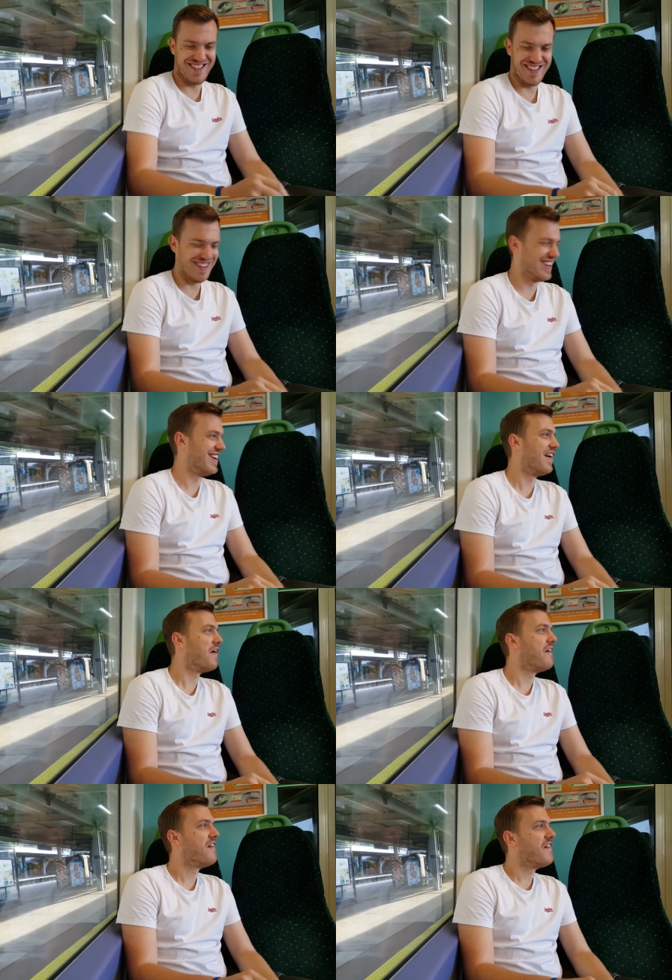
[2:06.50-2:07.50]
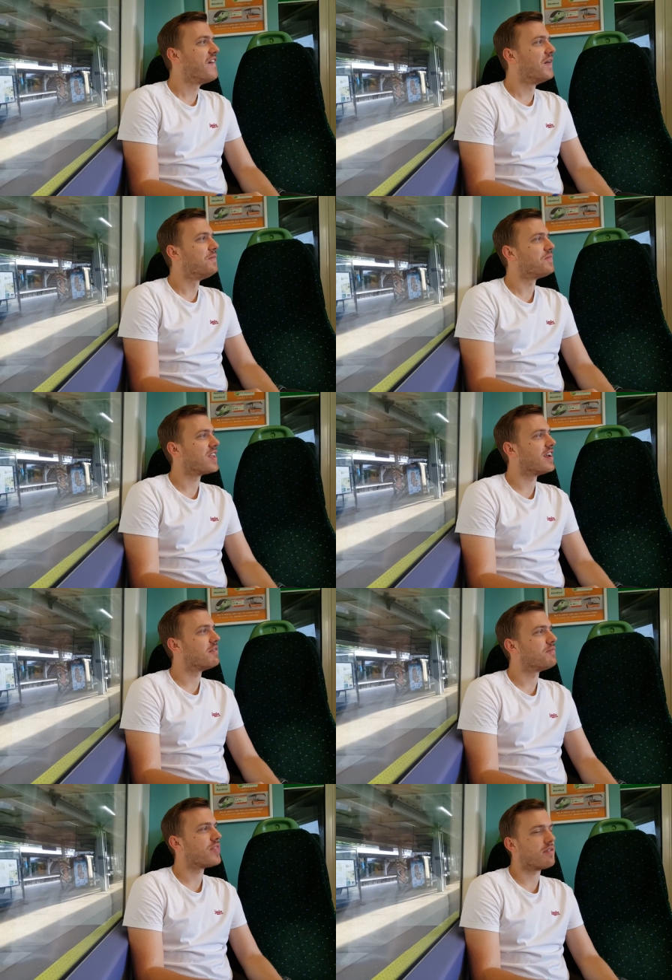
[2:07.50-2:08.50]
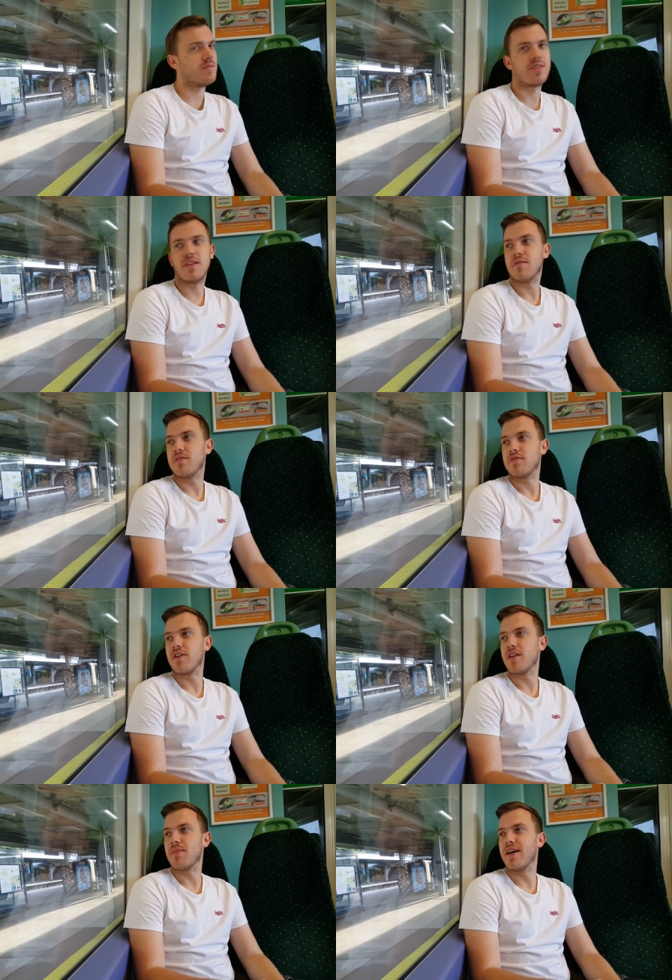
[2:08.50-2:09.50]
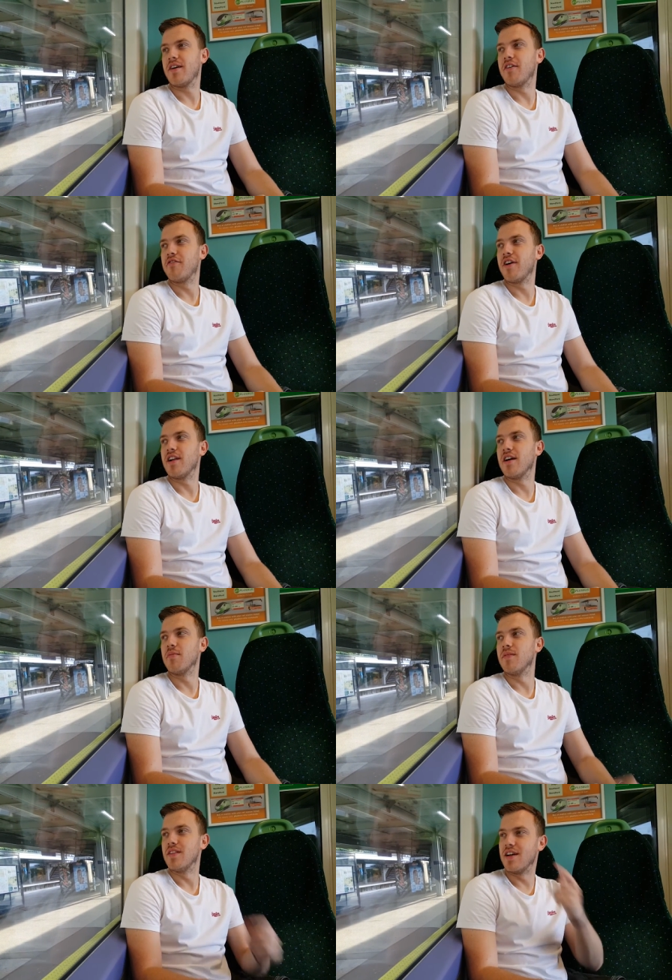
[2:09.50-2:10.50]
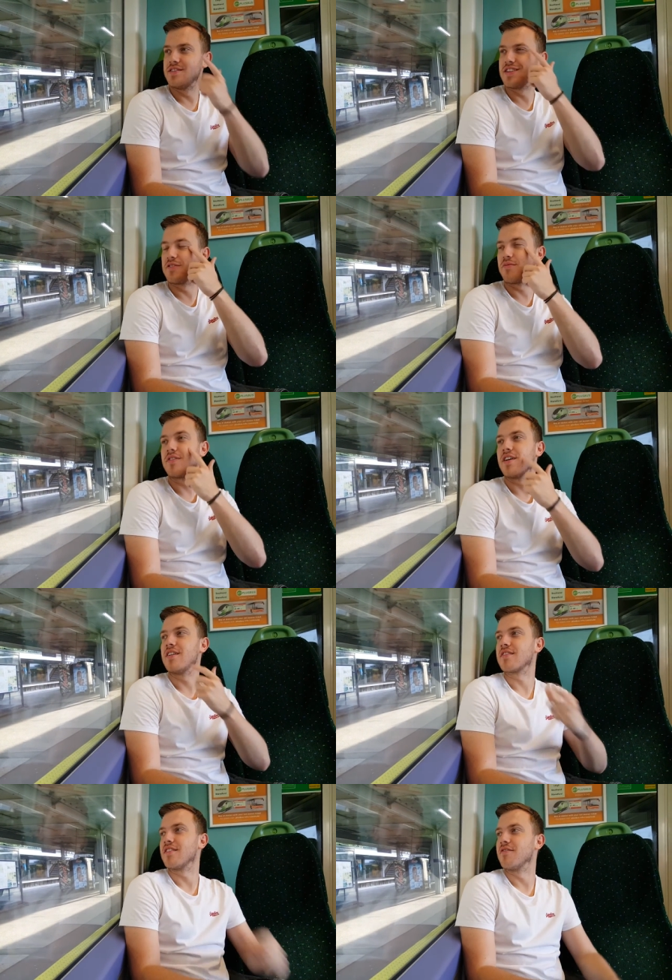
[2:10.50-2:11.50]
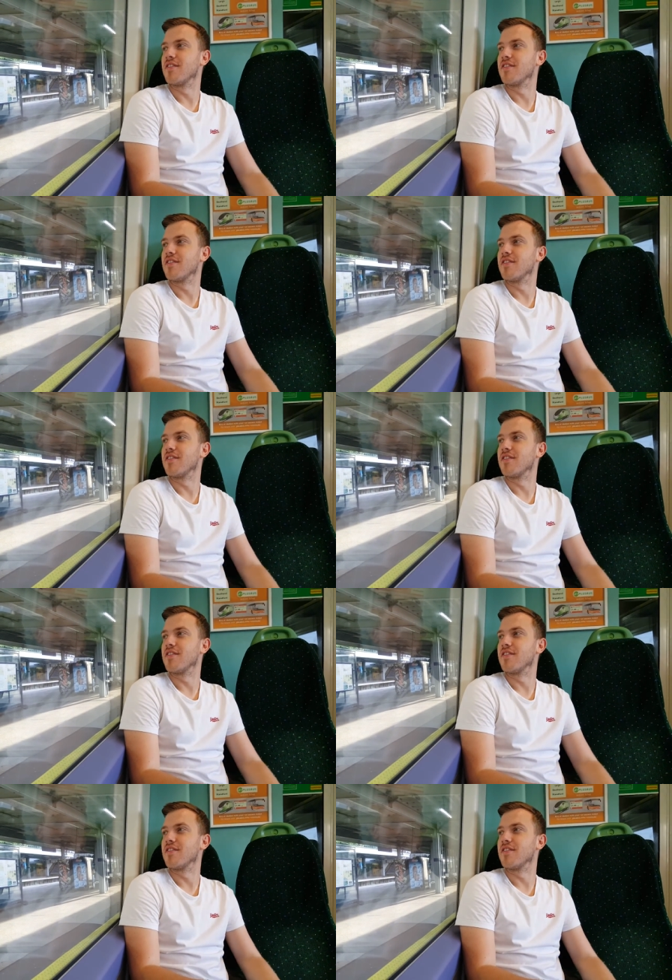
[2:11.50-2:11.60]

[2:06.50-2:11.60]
Low key, oh, just yeah. staring out the window. I'm trying to play it off right now, with like single tears. Oh,